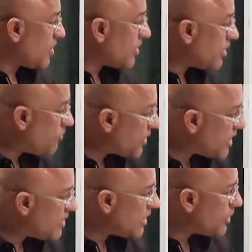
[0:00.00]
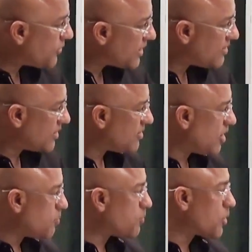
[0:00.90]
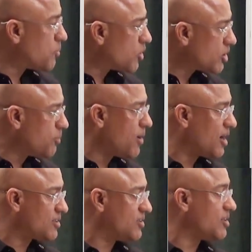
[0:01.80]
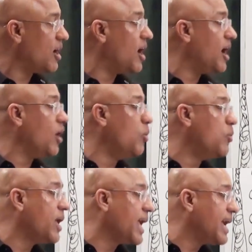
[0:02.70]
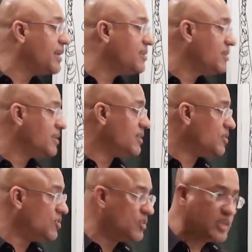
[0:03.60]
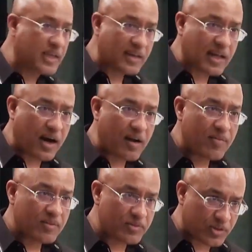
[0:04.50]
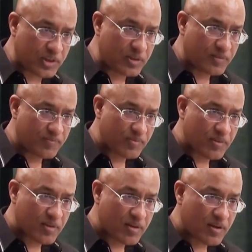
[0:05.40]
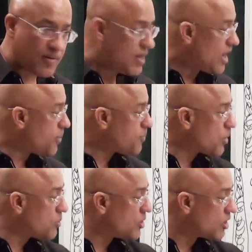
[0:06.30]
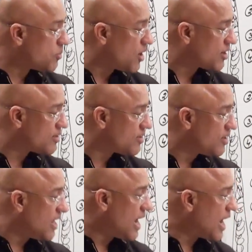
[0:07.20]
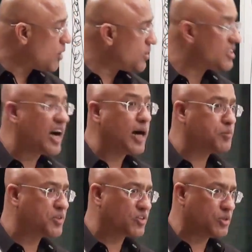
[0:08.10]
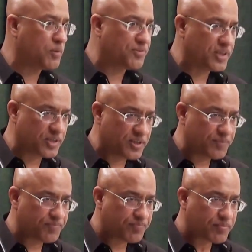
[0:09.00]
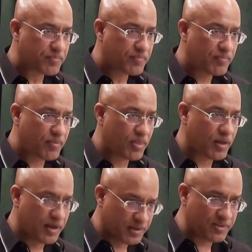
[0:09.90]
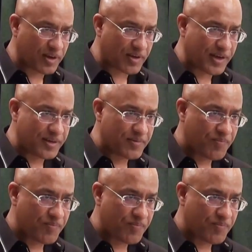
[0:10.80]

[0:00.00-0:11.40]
The, the difference is promoter box is always near the gene and promoter box is always upstream of the gene. Is that right?